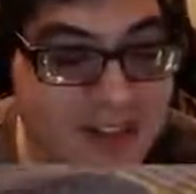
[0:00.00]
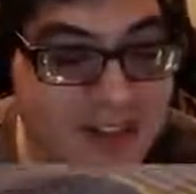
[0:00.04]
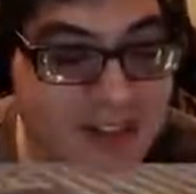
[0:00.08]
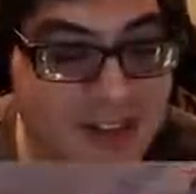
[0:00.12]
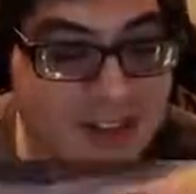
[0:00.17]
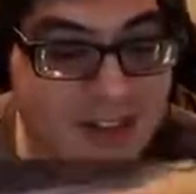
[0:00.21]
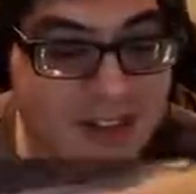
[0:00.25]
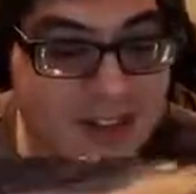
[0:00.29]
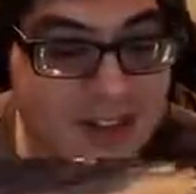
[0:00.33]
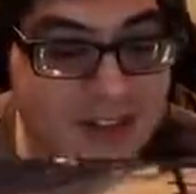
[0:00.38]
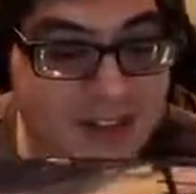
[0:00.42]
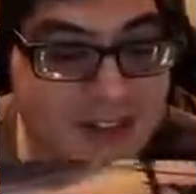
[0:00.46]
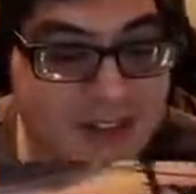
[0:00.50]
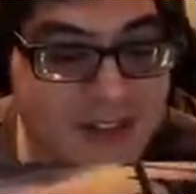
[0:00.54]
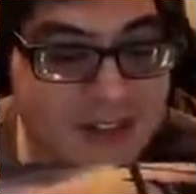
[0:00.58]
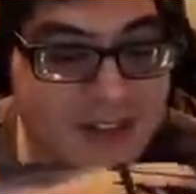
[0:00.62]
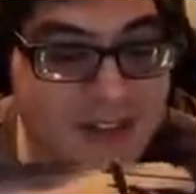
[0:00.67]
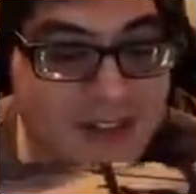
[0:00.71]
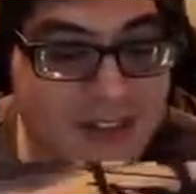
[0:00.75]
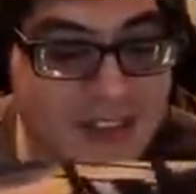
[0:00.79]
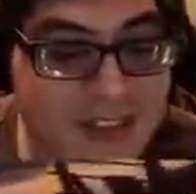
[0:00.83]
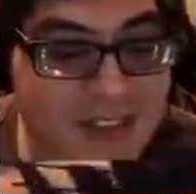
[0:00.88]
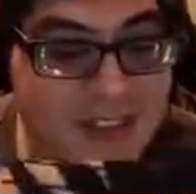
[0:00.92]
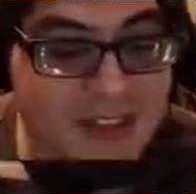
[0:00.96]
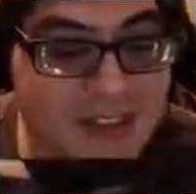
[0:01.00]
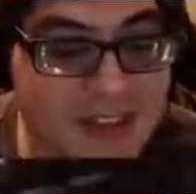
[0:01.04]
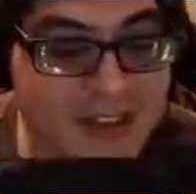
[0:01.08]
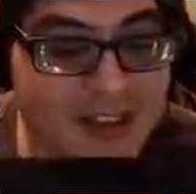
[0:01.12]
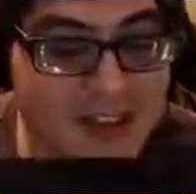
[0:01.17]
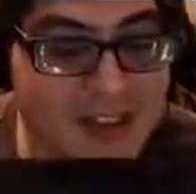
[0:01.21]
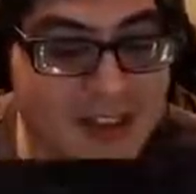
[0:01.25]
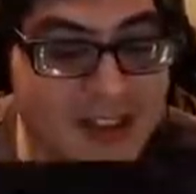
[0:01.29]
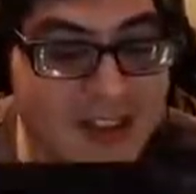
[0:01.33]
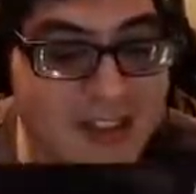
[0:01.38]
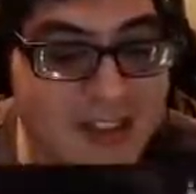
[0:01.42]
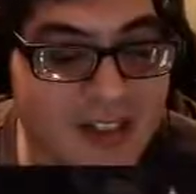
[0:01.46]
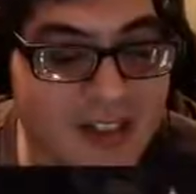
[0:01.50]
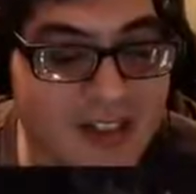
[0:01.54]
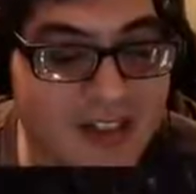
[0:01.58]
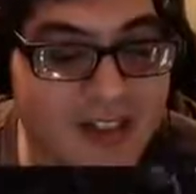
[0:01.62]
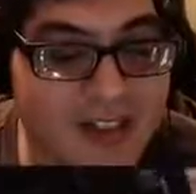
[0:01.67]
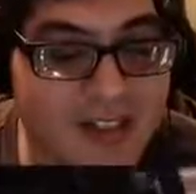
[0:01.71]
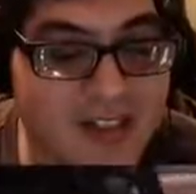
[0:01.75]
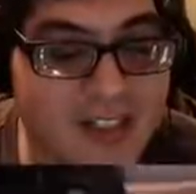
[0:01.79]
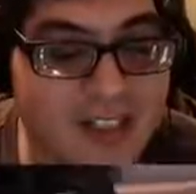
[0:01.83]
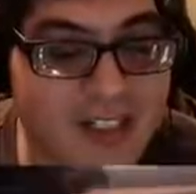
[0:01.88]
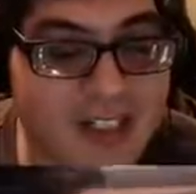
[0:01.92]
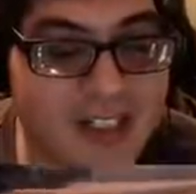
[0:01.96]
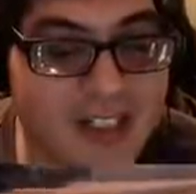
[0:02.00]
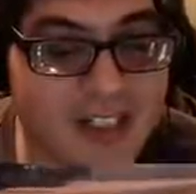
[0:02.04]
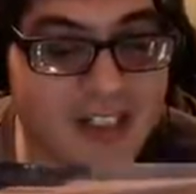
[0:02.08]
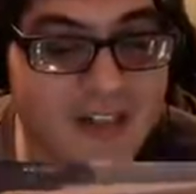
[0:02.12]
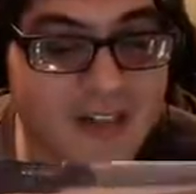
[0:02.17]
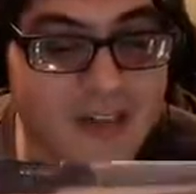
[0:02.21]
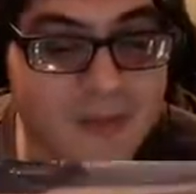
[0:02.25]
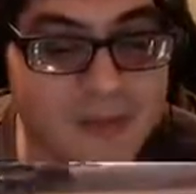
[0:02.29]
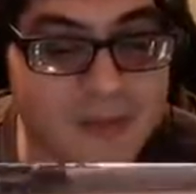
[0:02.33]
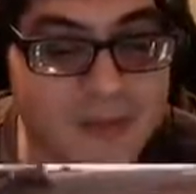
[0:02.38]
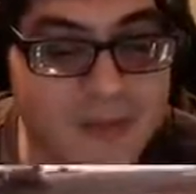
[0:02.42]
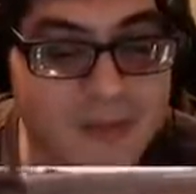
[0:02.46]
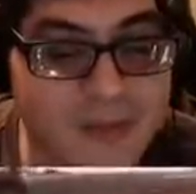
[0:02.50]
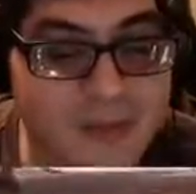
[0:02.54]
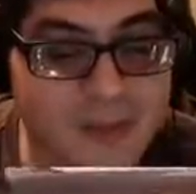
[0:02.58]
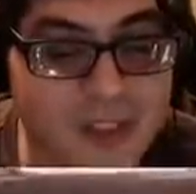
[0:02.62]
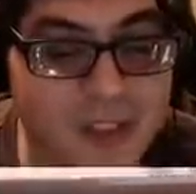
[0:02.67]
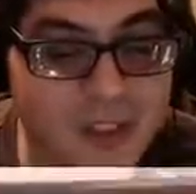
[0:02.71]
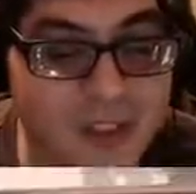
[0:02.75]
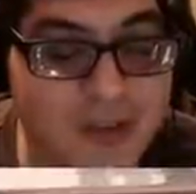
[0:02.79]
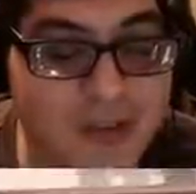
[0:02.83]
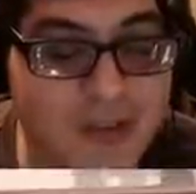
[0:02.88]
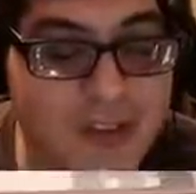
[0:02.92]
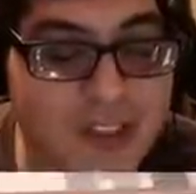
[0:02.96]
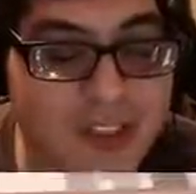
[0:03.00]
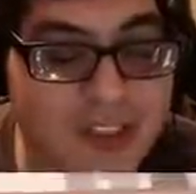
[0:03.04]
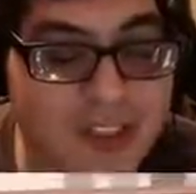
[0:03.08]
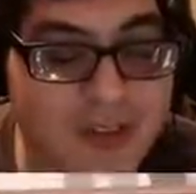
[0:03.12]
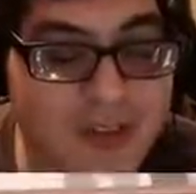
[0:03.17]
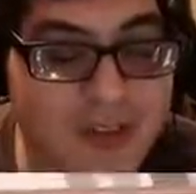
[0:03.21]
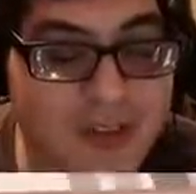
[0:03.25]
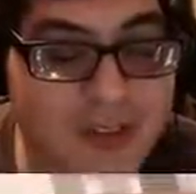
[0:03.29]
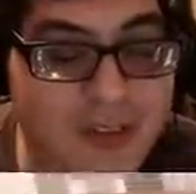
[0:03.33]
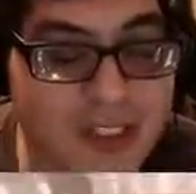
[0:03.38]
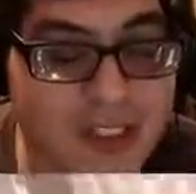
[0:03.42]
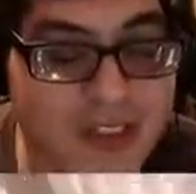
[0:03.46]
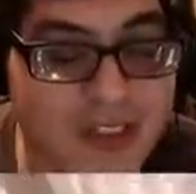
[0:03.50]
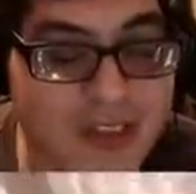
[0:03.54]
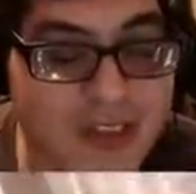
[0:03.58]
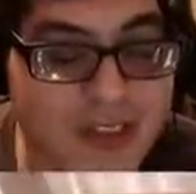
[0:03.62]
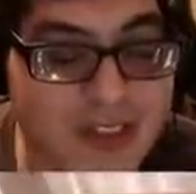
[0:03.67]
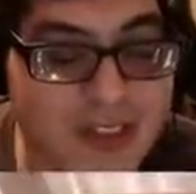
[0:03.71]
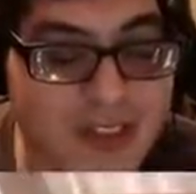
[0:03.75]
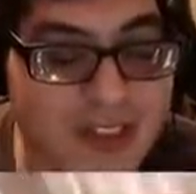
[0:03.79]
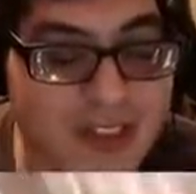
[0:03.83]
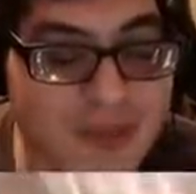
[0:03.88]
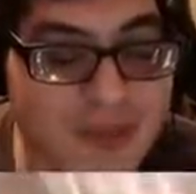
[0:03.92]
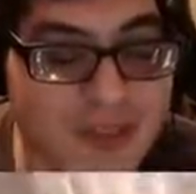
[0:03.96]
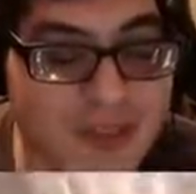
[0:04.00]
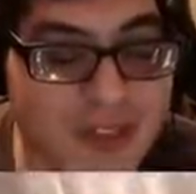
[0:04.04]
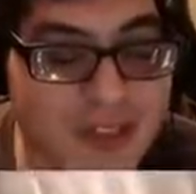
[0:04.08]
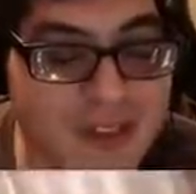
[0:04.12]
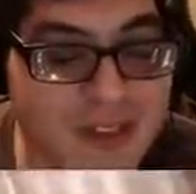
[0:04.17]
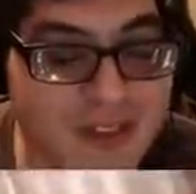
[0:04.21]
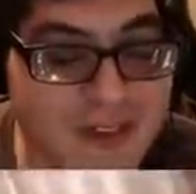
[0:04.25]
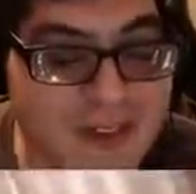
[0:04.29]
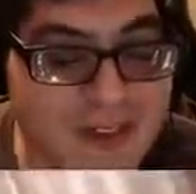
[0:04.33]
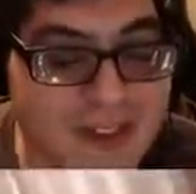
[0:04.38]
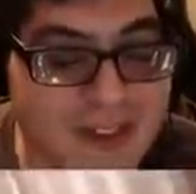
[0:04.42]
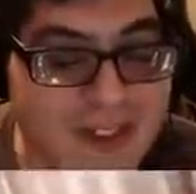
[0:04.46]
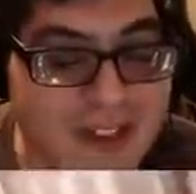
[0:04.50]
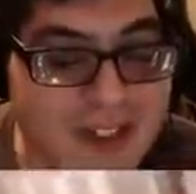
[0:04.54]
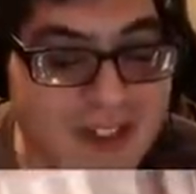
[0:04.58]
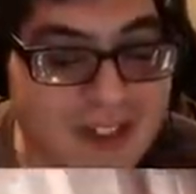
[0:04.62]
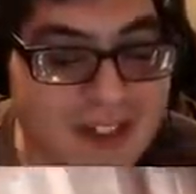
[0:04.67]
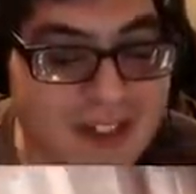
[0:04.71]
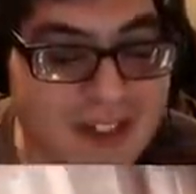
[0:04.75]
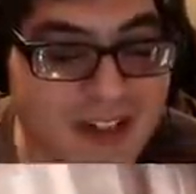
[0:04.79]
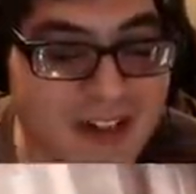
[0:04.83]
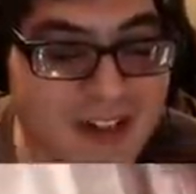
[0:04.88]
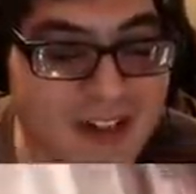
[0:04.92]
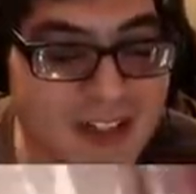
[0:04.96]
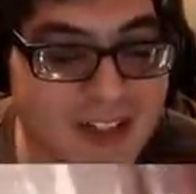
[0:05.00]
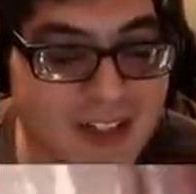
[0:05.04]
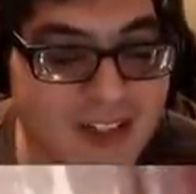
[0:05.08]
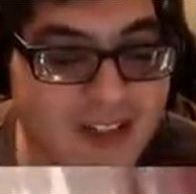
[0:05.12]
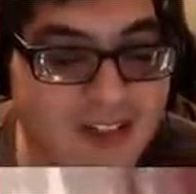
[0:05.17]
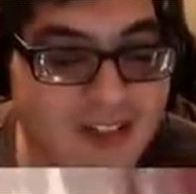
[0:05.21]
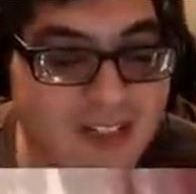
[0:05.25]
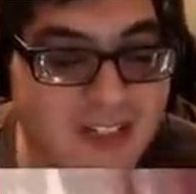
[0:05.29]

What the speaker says: The character John Connor in T2 is still pretty good, but I don't know, I just